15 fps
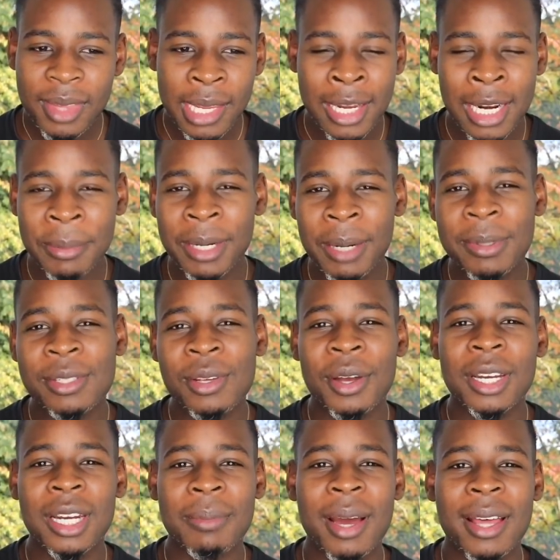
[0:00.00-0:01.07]
And I'm going to be
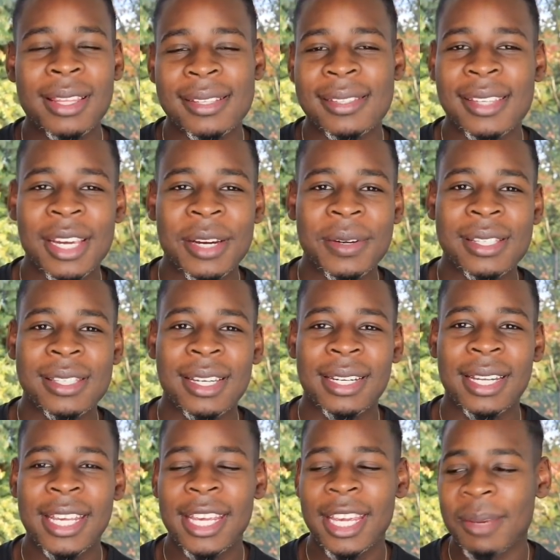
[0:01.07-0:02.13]
talking about the series and
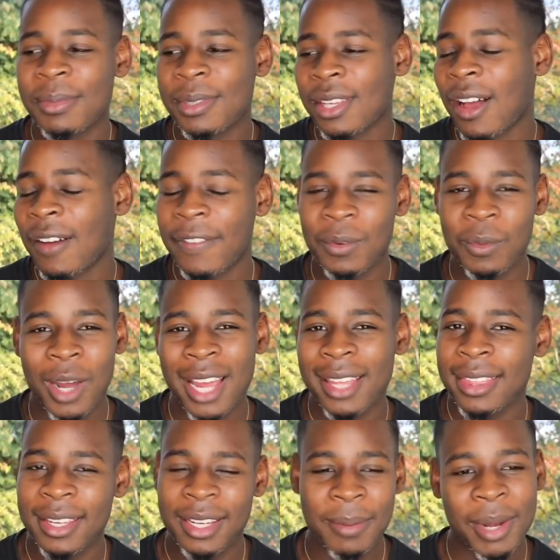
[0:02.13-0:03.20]
he himself and what I
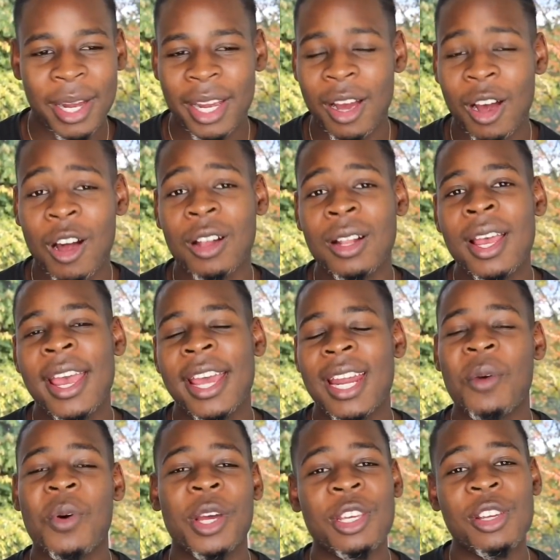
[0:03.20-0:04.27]
think about it all. And
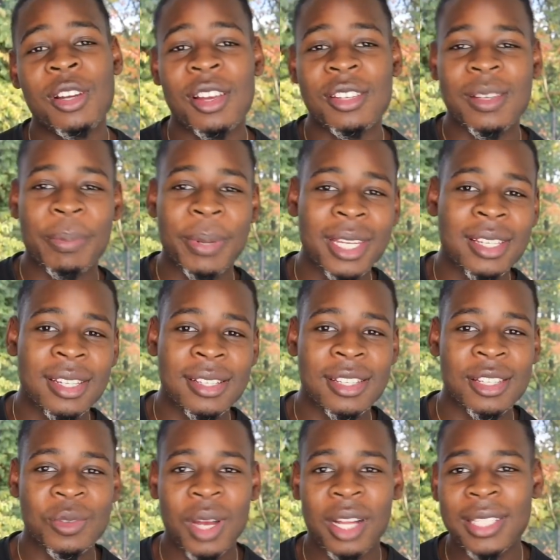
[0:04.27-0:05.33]
I want you lot's opinions
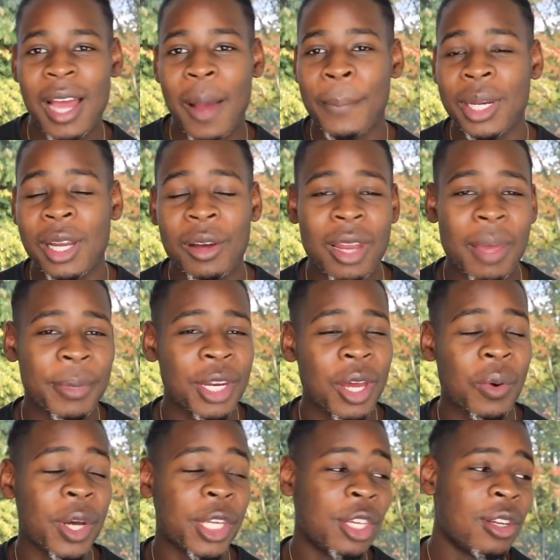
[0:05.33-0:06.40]
as well down below. Let me know
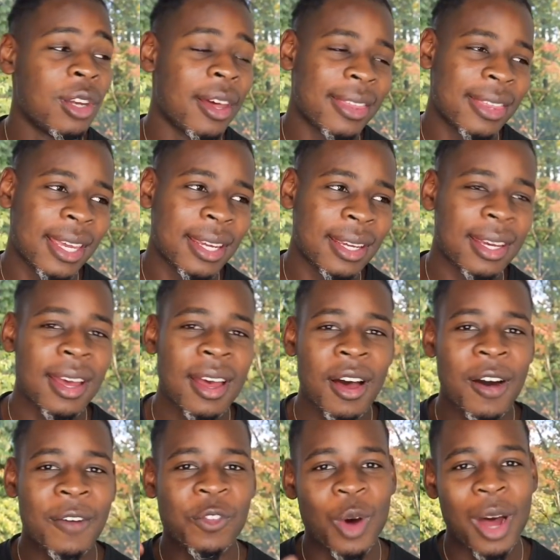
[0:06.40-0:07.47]
what you lot think
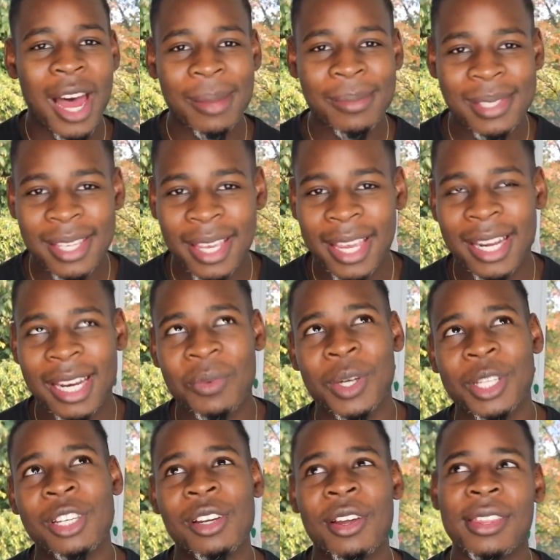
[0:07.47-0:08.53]
of what I'm saying and
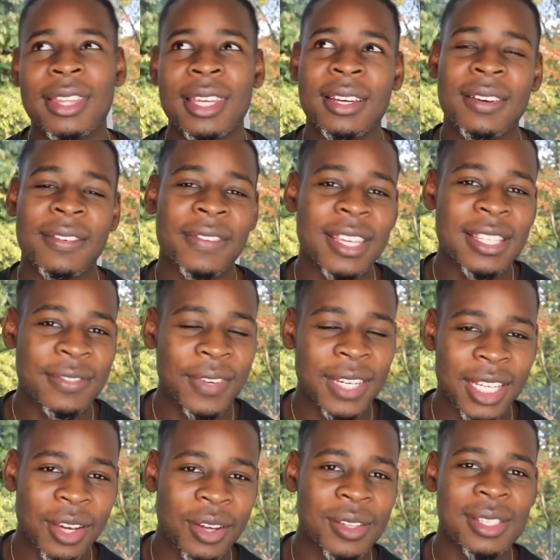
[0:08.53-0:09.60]
what you lot think of his
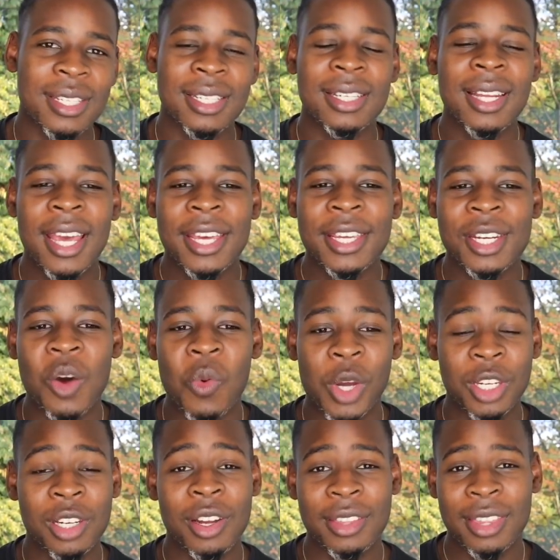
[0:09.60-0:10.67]
videos, and you know
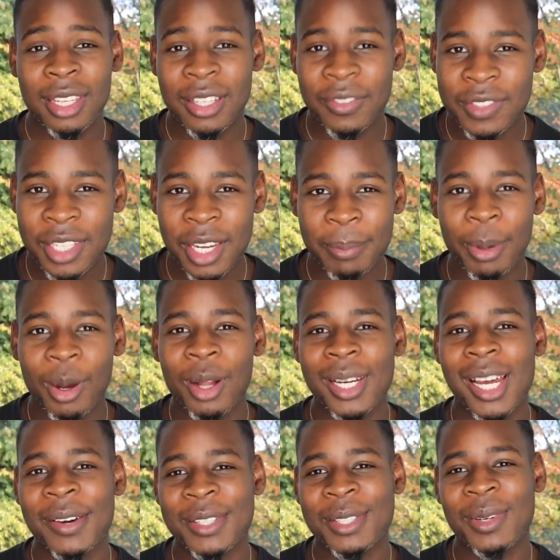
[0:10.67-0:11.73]
what you lot think of Jake Paul
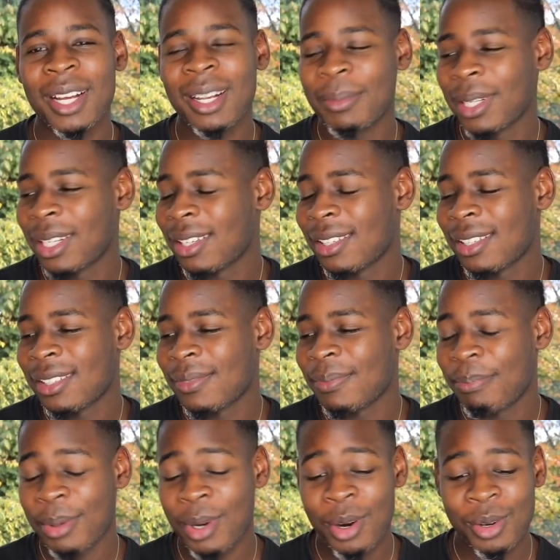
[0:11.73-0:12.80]
now as well. Because
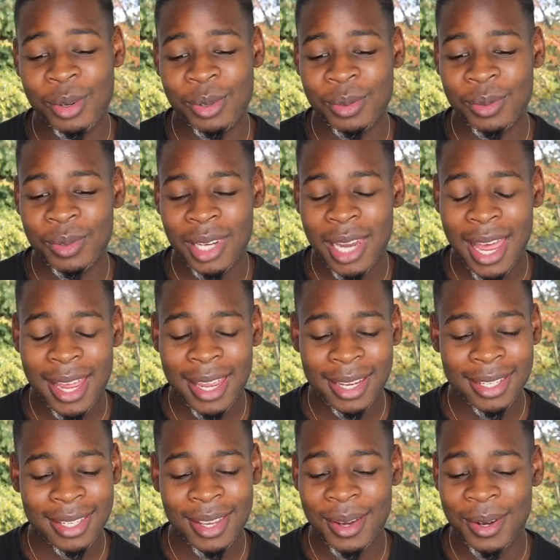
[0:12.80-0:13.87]
bro,
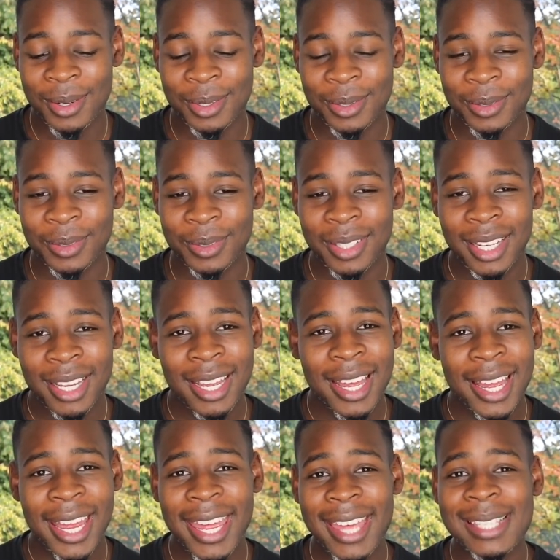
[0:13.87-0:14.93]
like, yo,
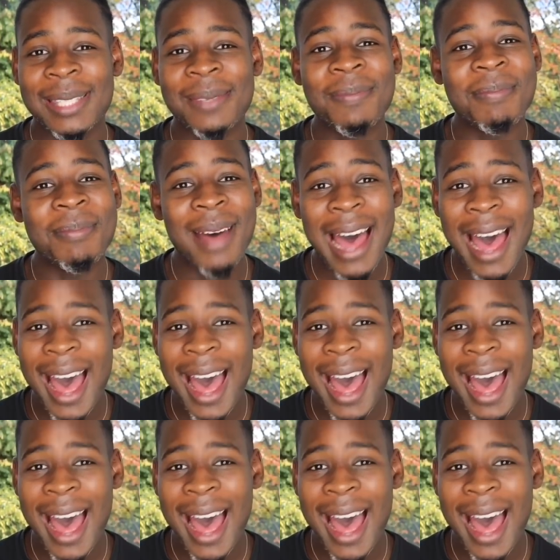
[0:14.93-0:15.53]
it's mad.